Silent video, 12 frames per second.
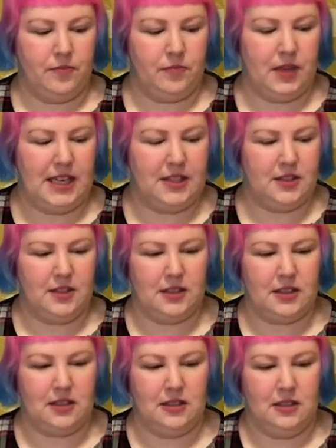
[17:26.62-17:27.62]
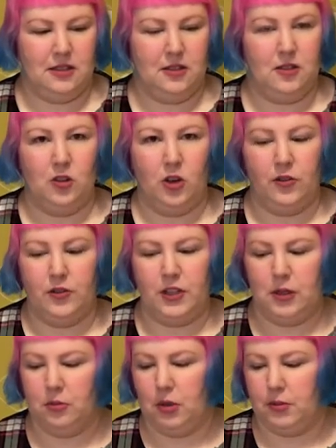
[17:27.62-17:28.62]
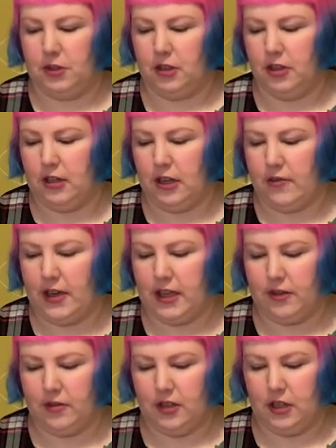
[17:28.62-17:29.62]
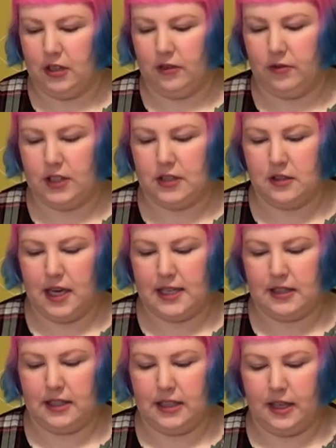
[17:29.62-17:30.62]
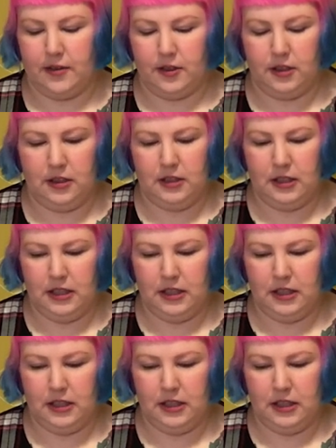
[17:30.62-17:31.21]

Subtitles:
pieces not fitting properly or anything like that. Everything fits nicely together.